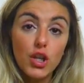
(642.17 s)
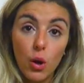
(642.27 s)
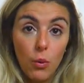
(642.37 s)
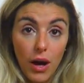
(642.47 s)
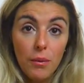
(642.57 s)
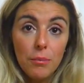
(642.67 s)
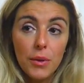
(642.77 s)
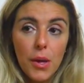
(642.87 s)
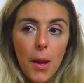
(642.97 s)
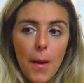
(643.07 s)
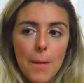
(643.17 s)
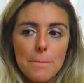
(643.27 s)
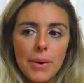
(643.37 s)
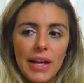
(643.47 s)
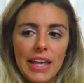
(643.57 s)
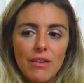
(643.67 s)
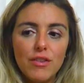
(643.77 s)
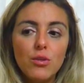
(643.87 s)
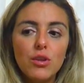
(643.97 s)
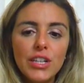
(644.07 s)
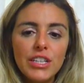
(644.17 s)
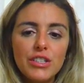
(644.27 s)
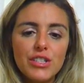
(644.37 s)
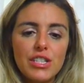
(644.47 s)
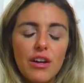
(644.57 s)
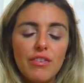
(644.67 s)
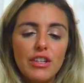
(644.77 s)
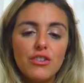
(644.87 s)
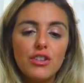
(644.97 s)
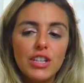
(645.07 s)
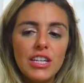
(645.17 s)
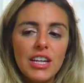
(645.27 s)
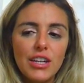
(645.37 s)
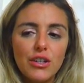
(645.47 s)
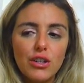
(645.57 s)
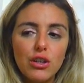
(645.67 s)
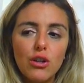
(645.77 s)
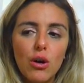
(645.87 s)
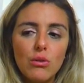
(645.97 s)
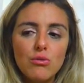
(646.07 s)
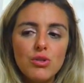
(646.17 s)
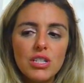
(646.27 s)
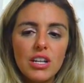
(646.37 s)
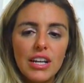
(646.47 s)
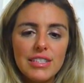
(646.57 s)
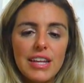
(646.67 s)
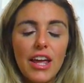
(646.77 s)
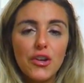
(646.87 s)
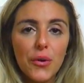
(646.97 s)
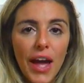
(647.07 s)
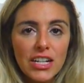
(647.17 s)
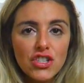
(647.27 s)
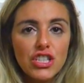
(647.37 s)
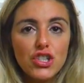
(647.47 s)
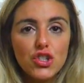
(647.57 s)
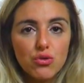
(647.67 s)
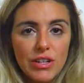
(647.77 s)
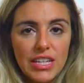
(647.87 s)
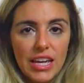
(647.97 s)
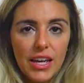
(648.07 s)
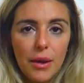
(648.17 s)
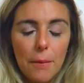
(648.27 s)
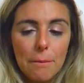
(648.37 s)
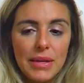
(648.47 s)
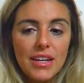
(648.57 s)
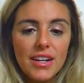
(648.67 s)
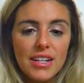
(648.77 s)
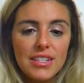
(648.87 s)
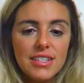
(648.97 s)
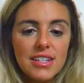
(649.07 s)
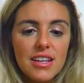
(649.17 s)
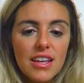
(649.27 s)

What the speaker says: go up, but if you look at yourself and you're looking at your clothes, you're actually shrinking because